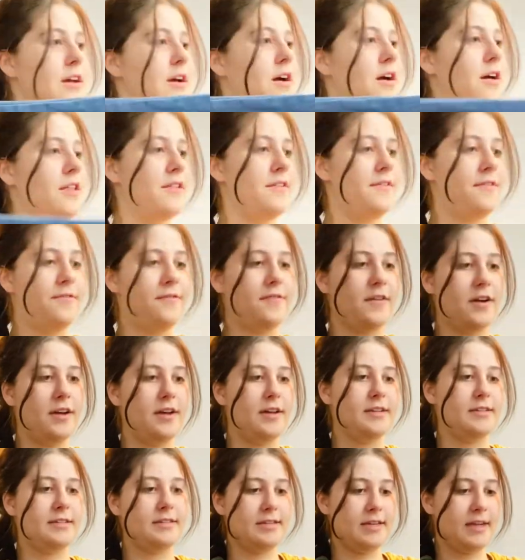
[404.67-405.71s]
on the
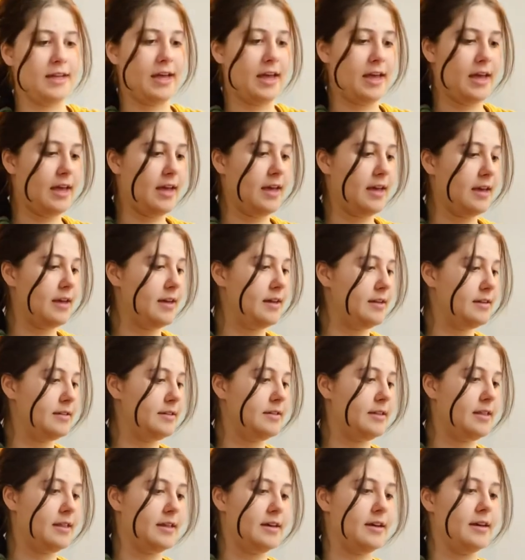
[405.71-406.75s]
front, and
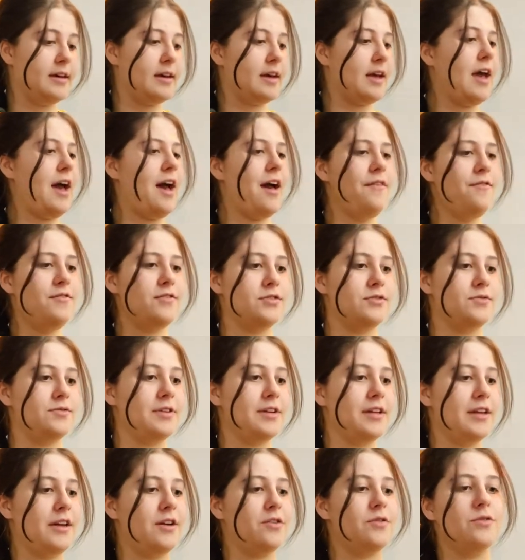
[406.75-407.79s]
the cuff is
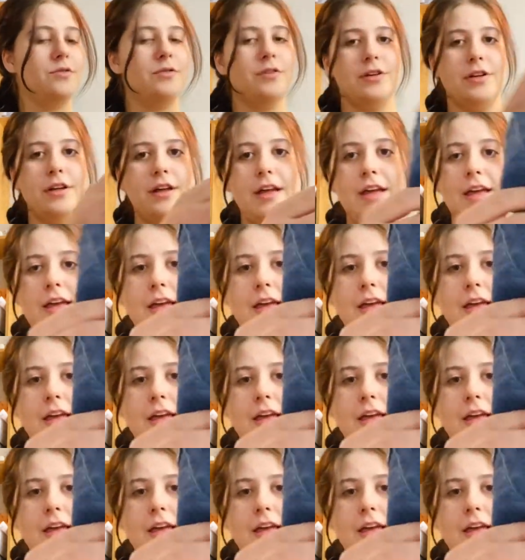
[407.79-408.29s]
really cool.